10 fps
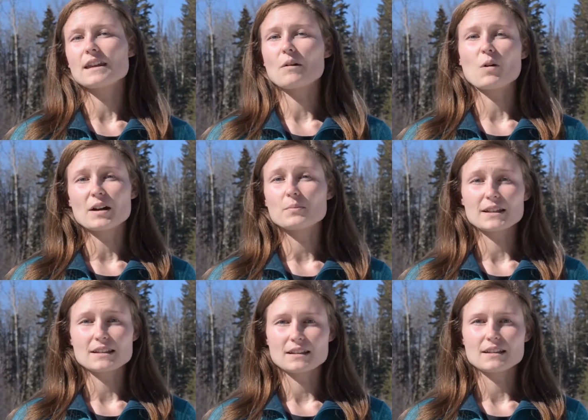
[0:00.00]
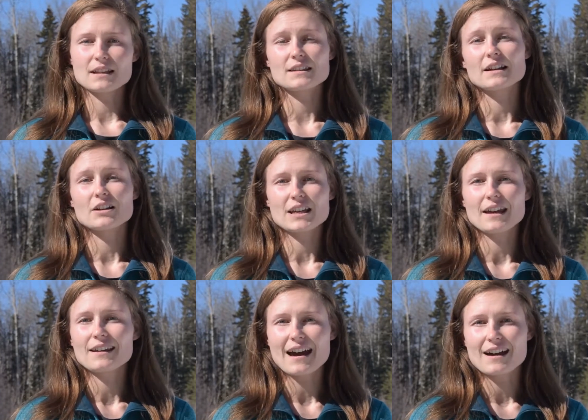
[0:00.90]
They want businesses that are
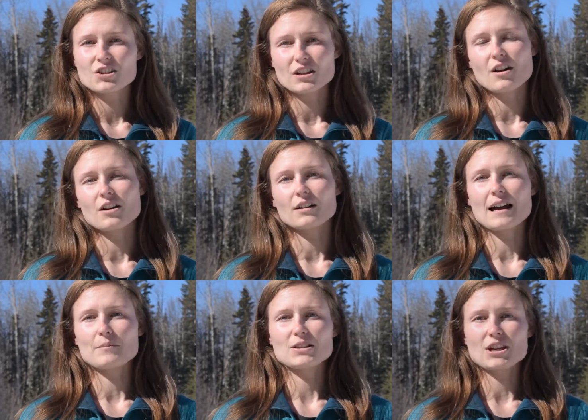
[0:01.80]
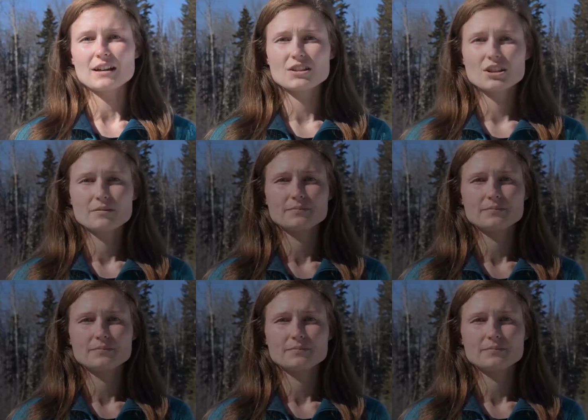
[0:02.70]
taking action on climate change.